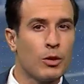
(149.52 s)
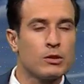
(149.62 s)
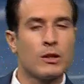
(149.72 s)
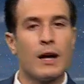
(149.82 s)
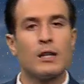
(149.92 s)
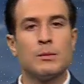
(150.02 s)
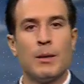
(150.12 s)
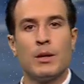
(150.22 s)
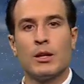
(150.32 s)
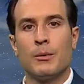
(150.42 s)
those clouds,
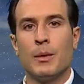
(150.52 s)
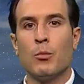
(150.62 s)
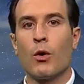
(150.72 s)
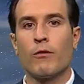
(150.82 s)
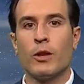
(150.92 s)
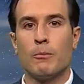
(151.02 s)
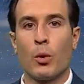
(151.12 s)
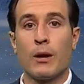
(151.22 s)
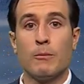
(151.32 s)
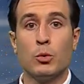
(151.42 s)
maybe a little bit more of the
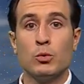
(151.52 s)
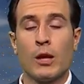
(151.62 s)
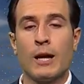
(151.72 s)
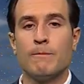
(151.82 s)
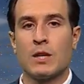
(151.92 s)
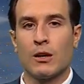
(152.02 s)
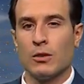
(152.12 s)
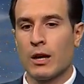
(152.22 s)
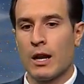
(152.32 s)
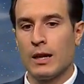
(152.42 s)
bright moonlight. Take a
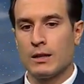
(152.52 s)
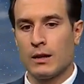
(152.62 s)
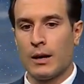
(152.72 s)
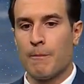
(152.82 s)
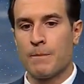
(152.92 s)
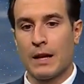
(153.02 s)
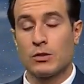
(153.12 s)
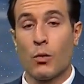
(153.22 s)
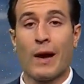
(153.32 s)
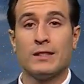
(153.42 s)
look at it uh,
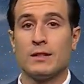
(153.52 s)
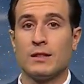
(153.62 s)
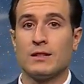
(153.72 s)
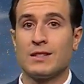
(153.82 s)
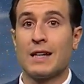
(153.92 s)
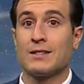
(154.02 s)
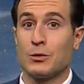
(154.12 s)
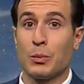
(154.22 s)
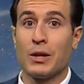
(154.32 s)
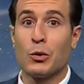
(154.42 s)
as it rises and sets.
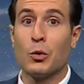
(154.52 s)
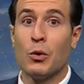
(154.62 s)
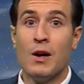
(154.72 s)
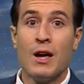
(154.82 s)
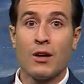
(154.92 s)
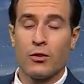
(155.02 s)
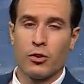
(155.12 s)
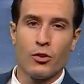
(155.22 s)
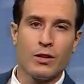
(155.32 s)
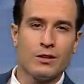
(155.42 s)
It's pretty cool.
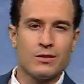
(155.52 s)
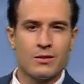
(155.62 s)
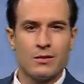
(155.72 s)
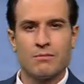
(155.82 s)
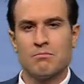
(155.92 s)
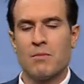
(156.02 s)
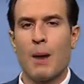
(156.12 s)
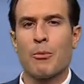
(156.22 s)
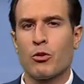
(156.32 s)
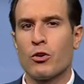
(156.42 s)
30s,
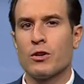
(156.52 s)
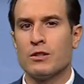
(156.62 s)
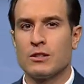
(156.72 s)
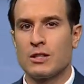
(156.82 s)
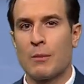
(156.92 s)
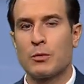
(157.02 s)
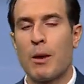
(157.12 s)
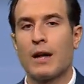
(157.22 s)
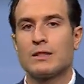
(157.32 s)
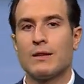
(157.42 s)
upper 30s in some
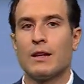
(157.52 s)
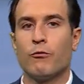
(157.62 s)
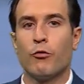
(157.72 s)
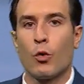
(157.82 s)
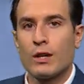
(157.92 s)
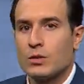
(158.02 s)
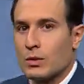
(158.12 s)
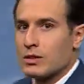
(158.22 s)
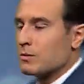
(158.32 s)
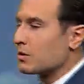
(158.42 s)
spots, and then 40s with some